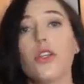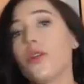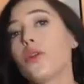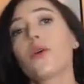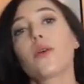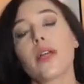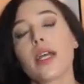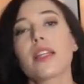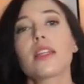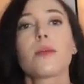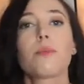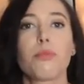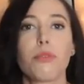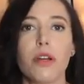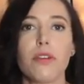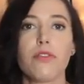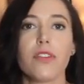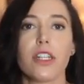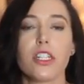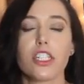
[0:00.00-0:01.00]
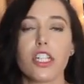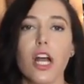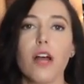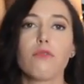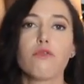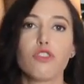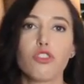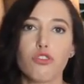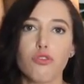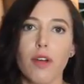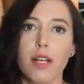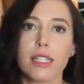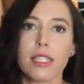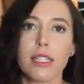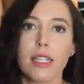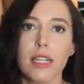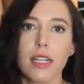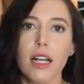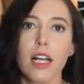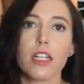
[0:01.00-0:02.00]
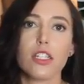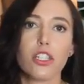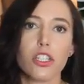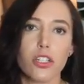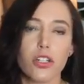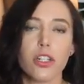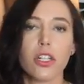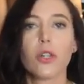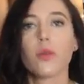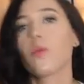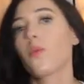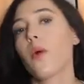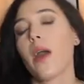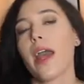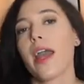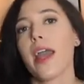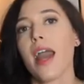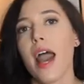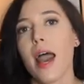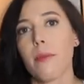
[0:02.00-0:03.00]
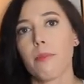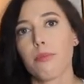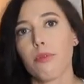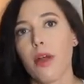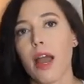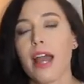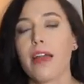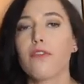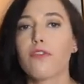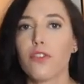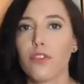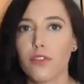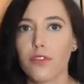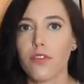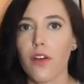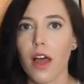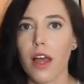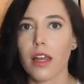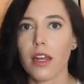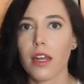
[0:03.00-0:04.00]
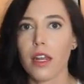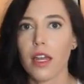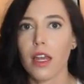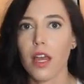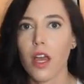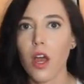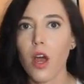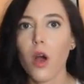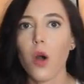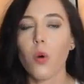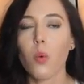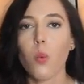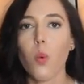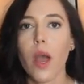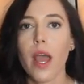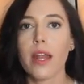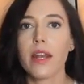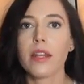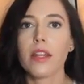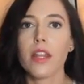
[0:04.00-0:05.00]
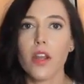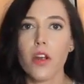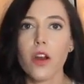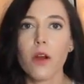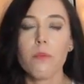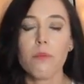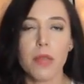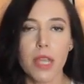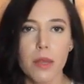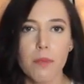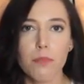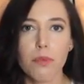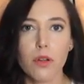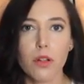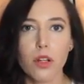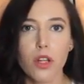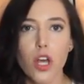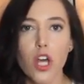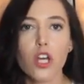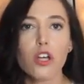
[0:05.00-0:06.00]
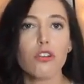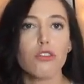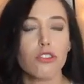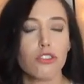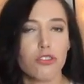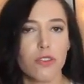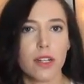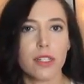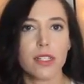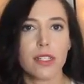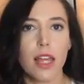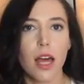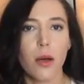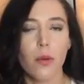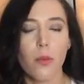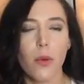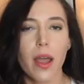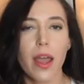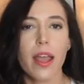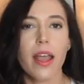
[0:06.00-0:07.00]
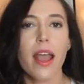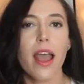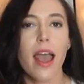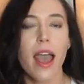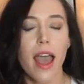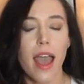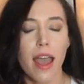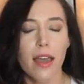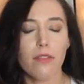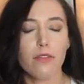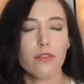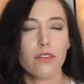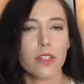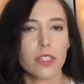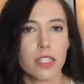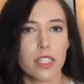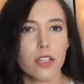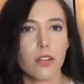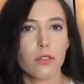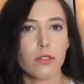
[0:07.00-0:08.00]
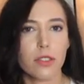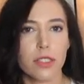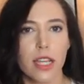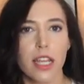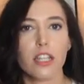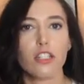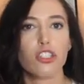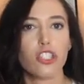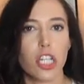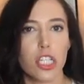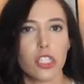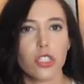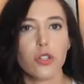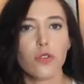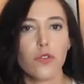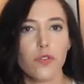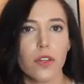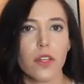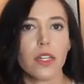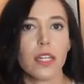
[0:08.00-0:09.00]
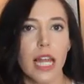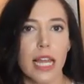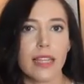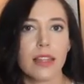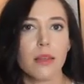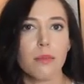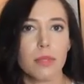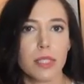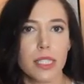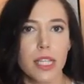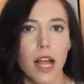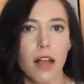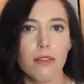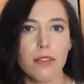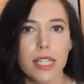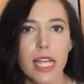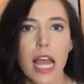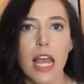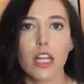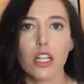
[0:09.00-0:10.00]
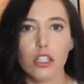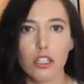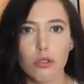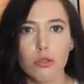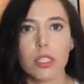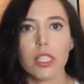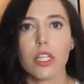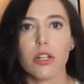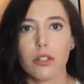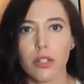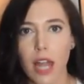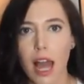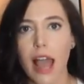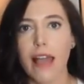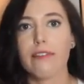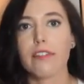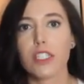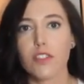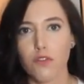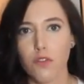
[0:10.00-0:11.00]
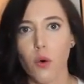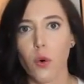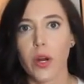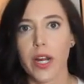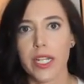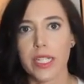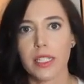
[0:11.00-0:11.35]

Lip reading: You don't get the privilege of dressing a certain way at Pride for fun when there are people who dress that way every single day just to feel like themselves and lose their lives for